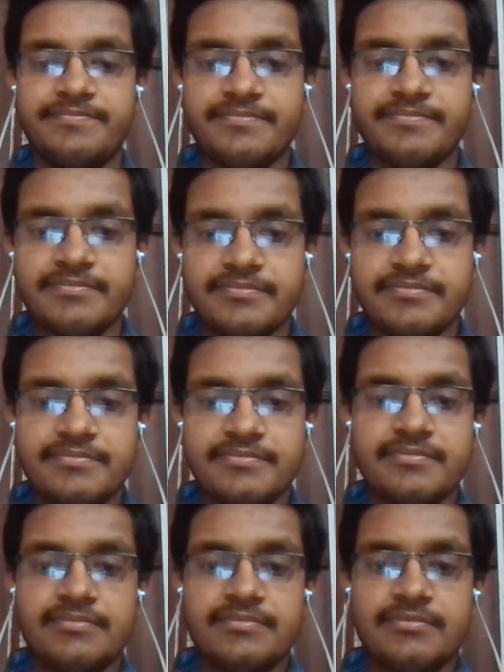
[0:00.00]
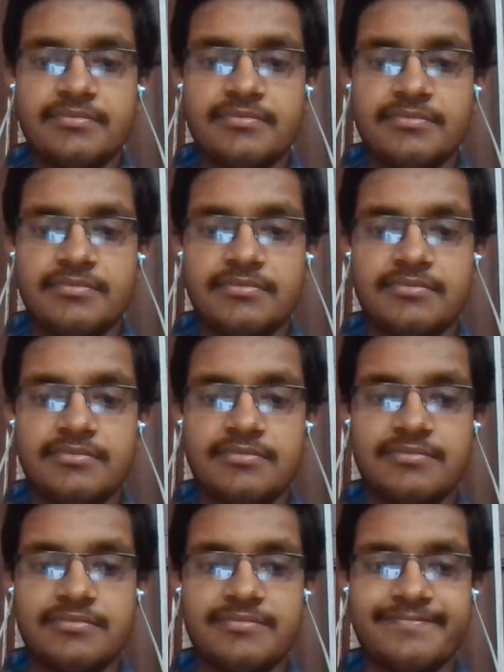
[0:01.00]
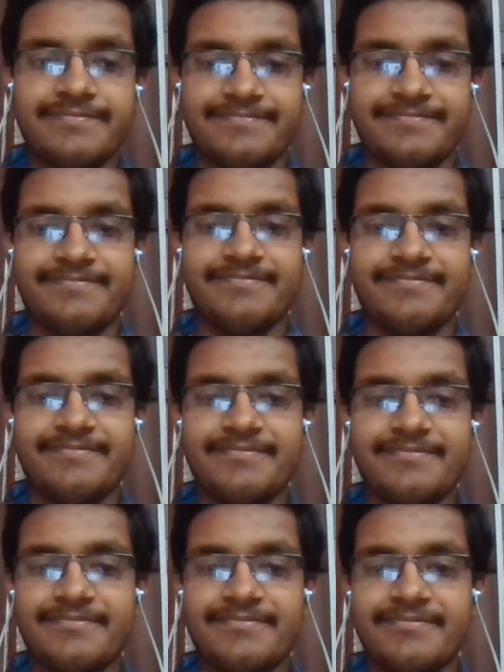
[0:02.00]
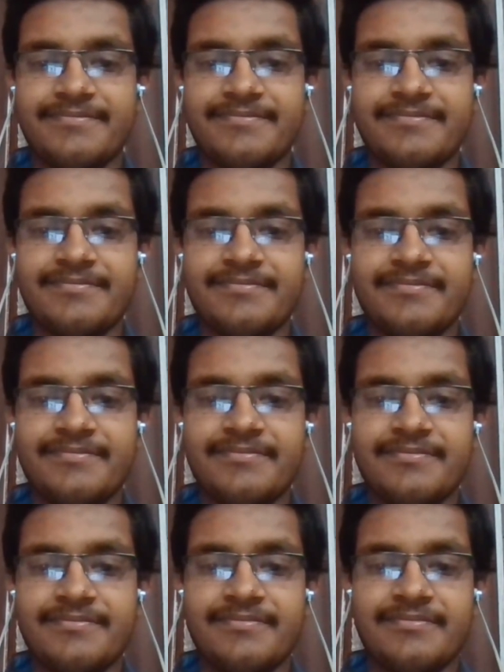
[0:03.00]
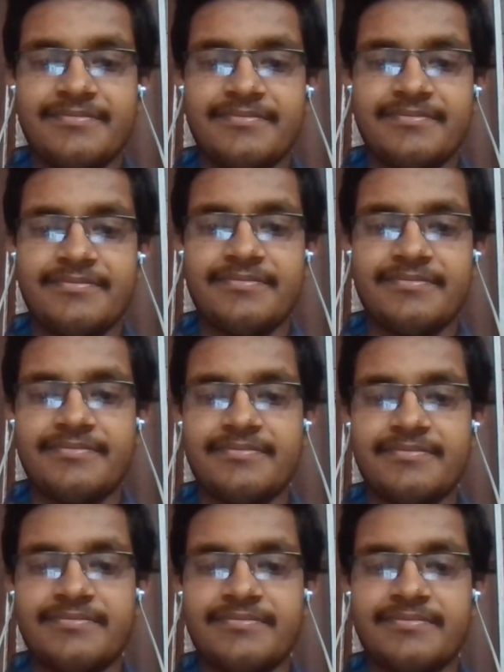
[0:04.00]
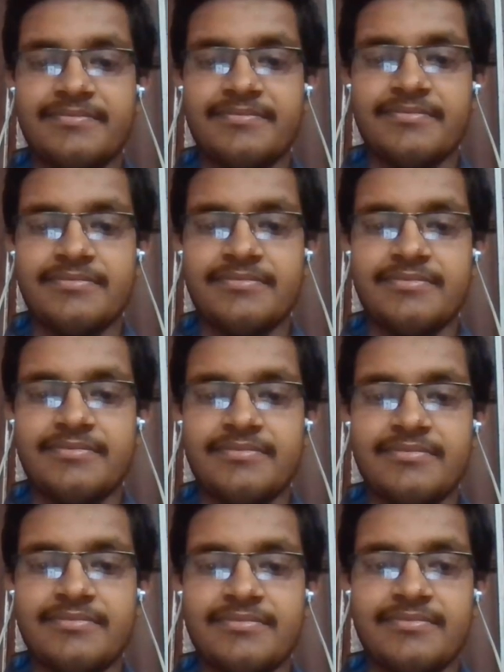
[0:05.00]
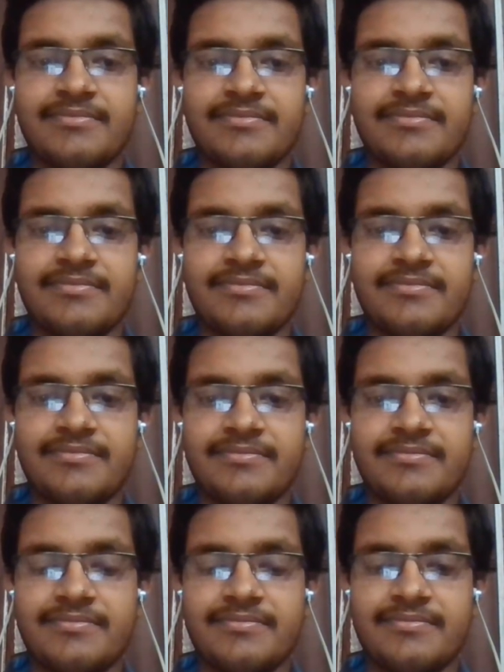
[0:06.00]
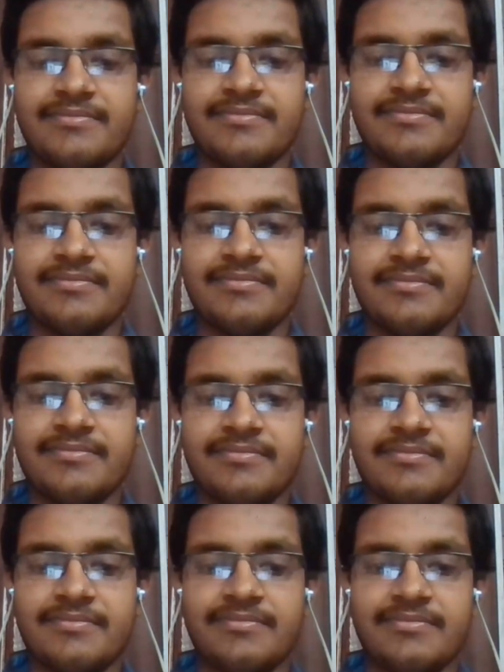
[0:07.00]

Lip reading: The person shown says nothing.